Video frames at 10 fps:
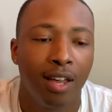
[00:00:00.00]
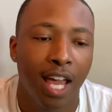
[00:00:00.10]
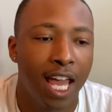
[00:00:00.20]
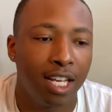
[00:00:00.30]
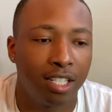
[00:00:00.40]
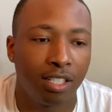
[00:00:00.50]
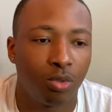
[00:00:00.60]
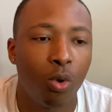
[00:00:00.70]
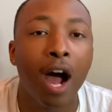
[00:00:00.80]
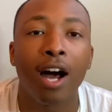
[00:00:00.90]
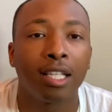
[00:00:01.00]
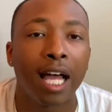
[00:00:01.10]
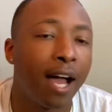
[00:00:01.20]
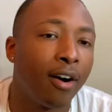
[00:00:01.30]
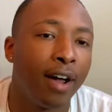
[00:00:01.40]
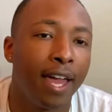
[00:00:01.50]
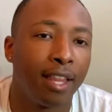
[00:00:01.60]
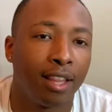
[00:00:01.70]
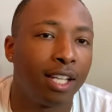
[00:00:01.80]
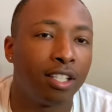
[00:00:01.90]
and just wild out
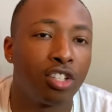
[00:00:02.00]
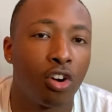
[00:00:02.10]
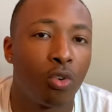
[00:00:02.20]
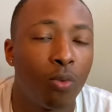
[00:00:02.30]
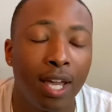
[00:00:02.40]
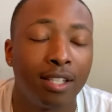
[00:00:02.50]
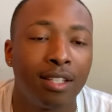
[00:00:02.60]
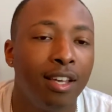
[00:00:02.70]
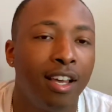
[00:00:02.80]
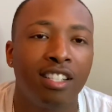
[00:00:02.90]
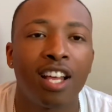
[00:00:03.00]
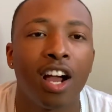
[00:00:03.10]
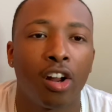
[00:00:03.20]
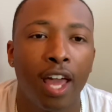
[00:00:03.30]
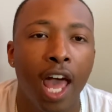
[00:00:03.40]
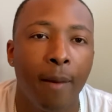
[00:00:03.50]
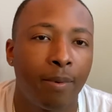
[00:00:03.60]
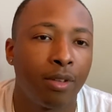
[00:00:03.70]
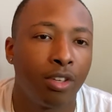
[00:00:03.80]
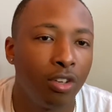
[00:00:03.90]
and let this go to waste. It's not going to
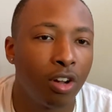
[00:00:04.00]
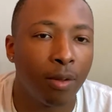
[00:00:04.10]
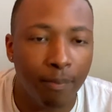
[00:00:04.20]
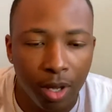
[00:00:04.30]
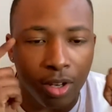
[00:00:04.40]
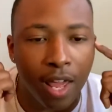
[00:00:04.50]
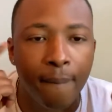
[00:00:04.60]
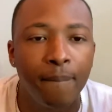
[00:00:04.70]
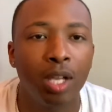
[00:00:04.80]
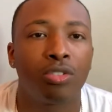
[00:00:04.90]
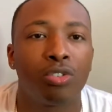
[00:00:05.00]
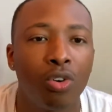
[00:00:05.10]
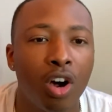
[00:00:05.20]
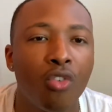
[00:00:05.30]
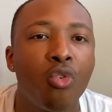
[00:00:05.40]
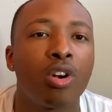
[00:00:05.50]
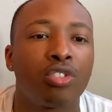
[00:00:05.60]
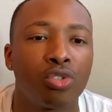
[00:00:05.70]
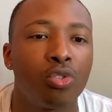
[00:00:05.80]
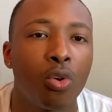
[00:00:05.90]
happen. You're going to build that mental
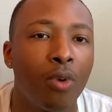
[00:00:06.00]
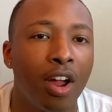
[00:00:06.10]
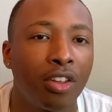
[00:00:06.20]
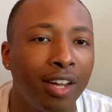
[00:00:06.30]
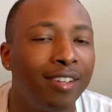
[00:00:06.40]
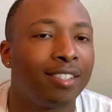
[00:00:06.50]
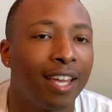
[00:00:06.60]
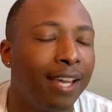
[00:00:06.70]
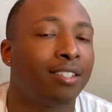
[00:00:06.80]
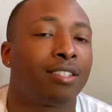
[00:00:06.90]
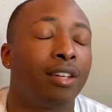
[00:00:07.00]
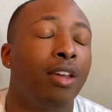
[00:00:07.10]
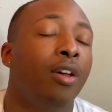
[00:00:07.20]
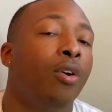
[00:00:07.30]
fortitude around your education.